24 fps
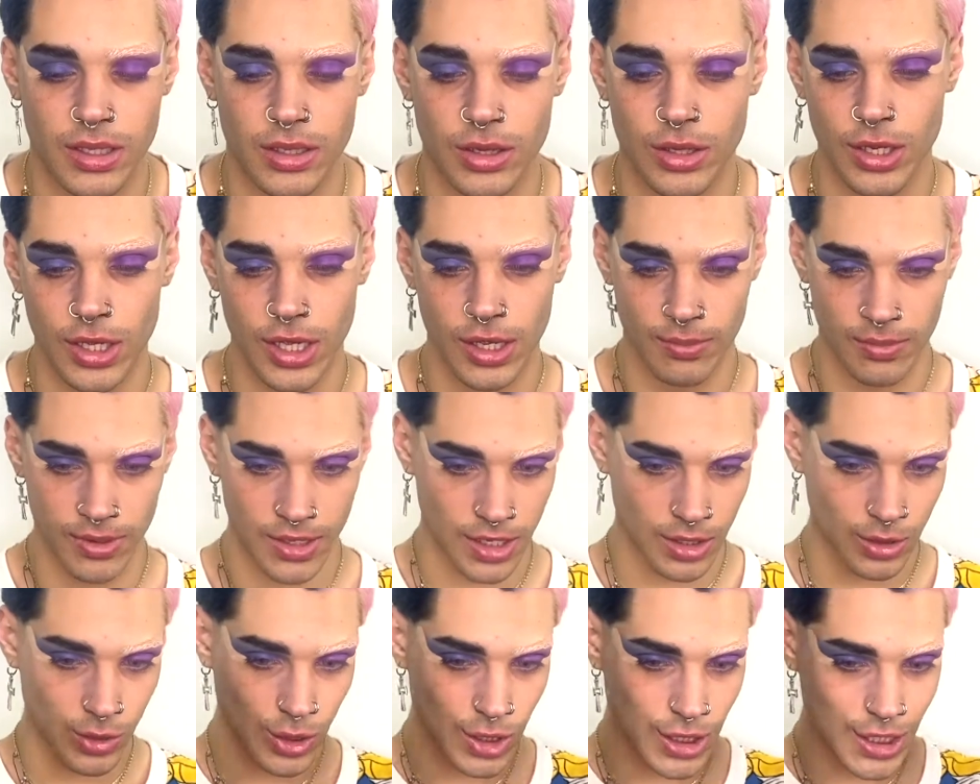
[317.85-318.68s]
look at me. I
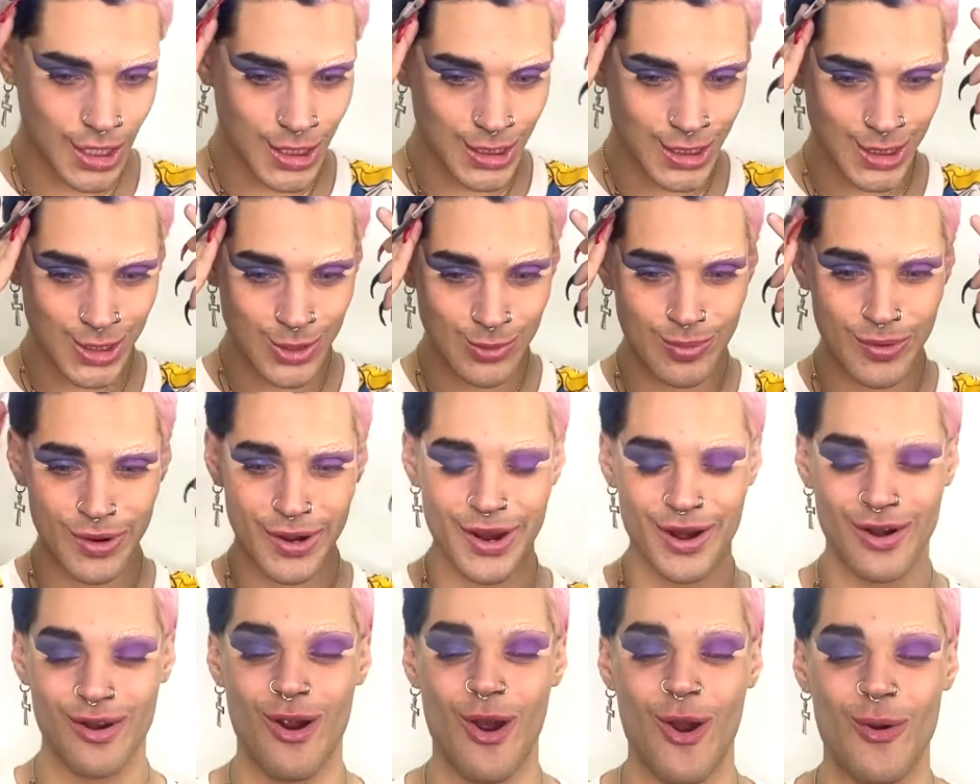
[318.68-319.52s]
look like a
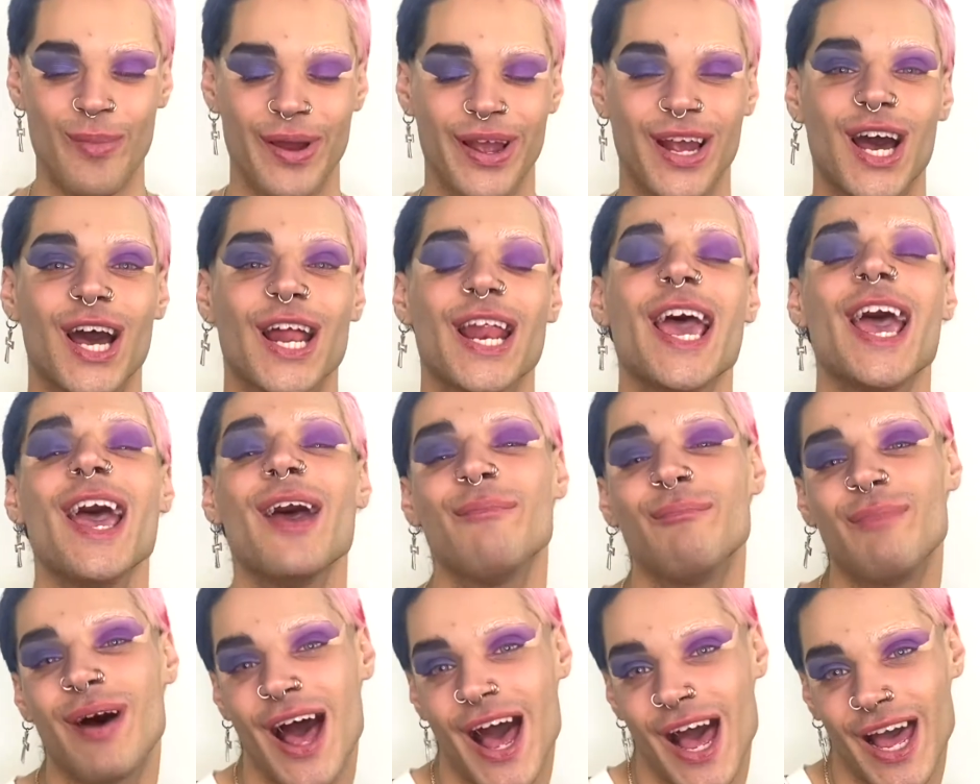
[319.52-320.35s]
superhero. Oh my god.
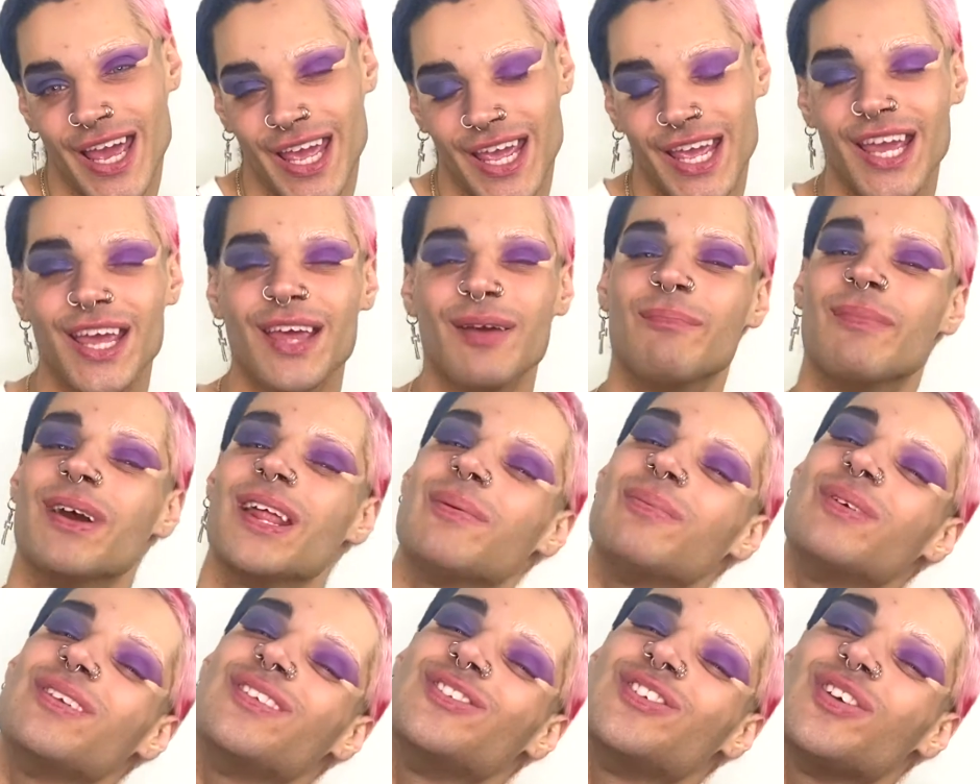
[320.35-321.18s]
Hi, my name
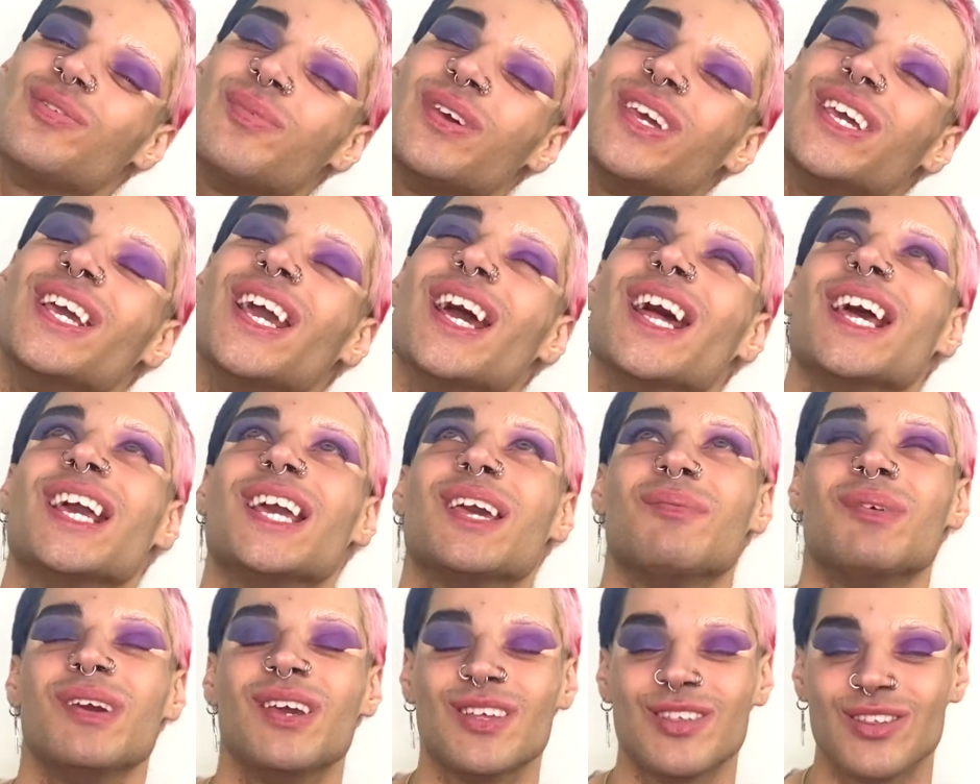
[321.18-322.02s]
is Jimmy and I can
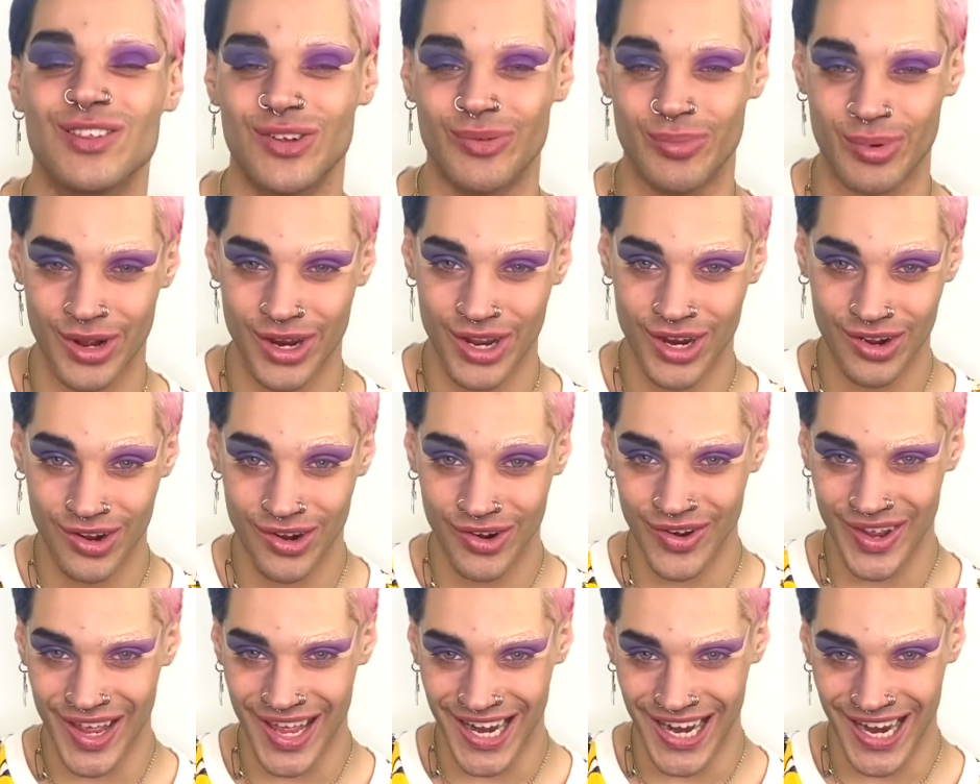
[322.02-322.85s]
be a
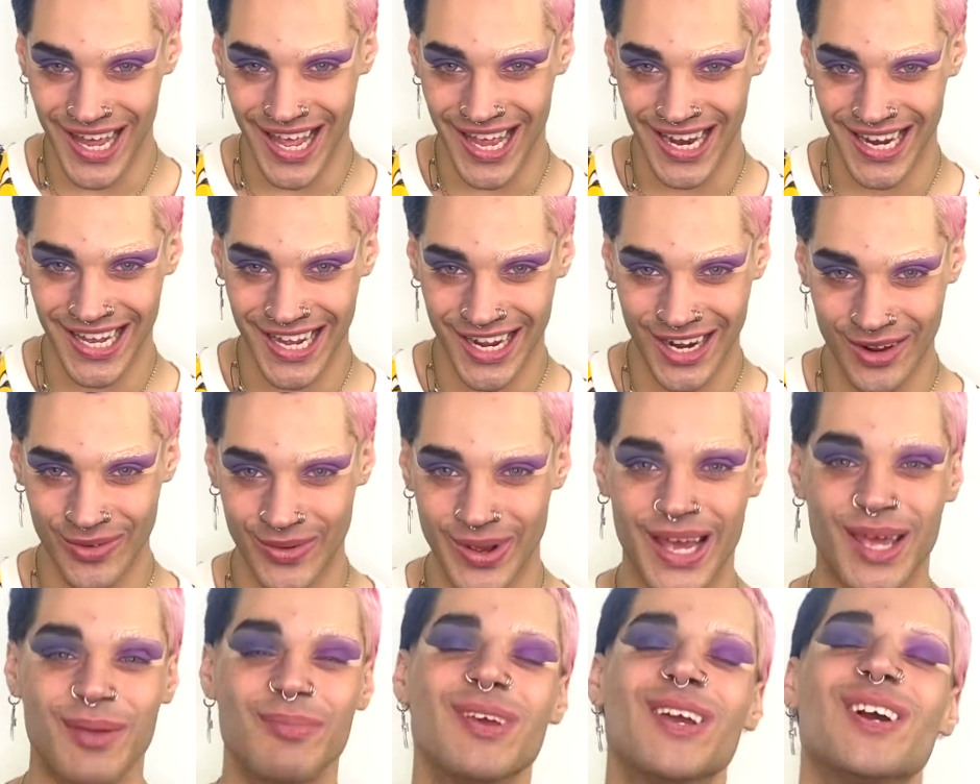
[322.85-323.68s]
superhero in any kind of
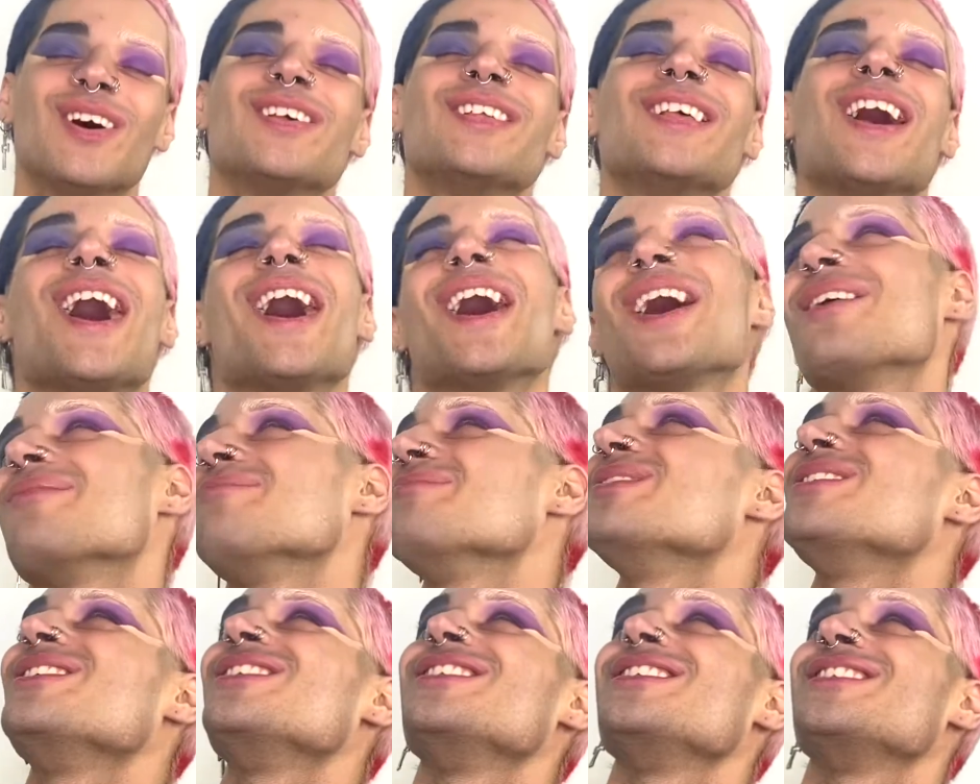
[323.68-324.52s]
way because I am
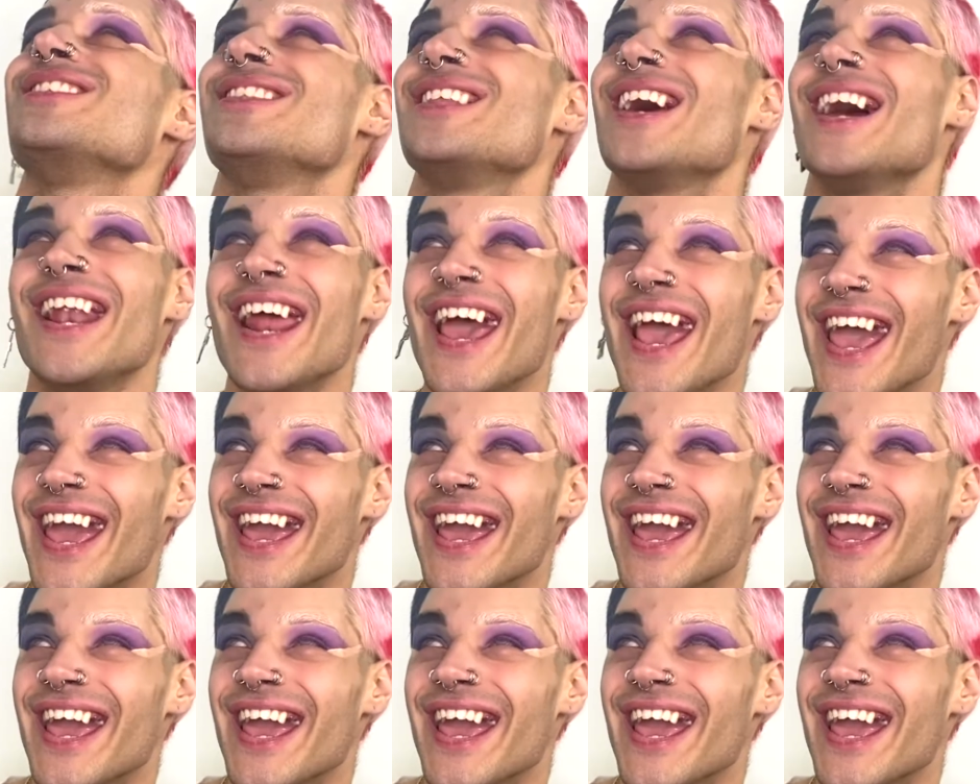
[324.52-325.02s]
stunning.